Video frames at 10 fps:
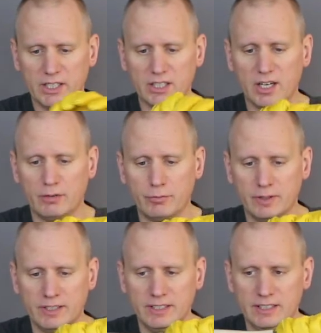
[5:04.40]
a glove
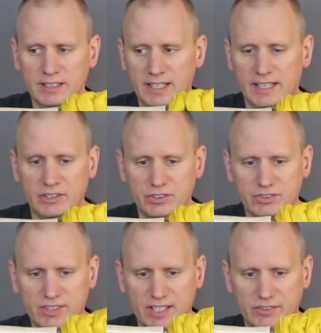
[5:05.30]
and
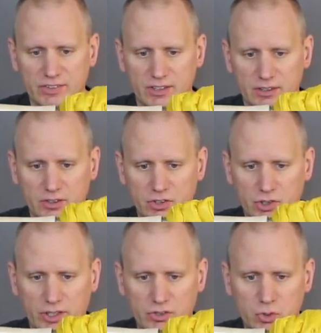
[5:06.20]
just test it.
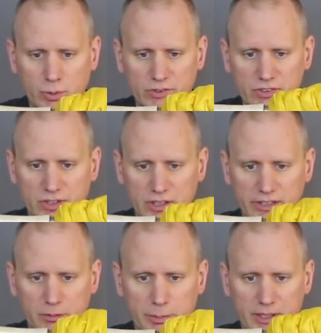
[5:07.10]
Try to twist it a
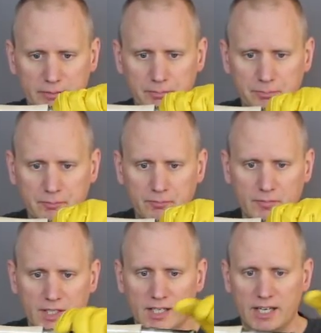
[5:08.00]
little bit.
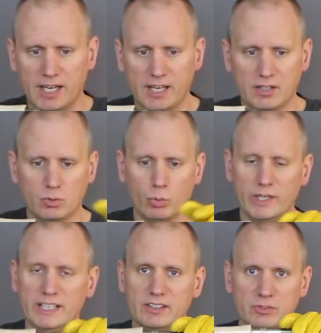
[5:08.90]
And
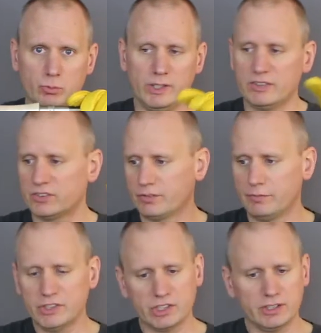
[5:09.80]
when it's
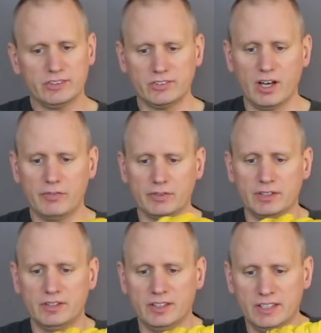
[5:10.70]
sufficiently
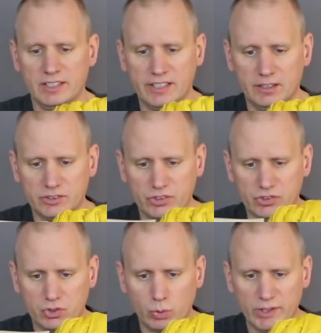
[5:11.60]
softened, it'll
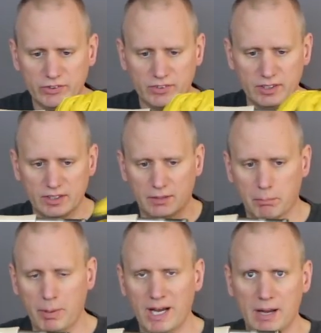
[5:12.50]
just twist
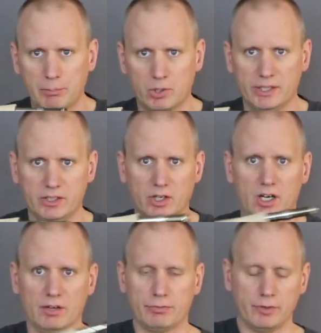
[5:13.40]
and pop right
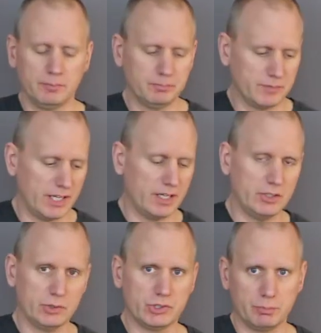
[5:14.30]
off.
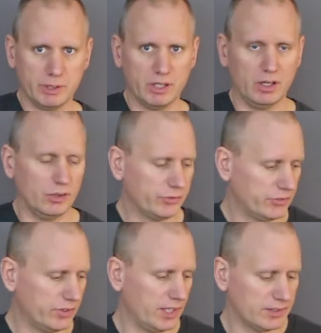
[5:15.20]
And you should be all
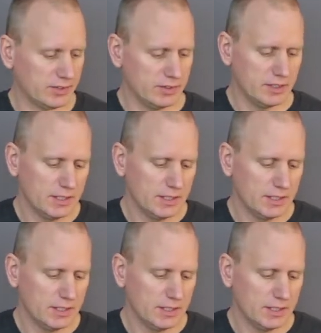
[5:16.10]
set.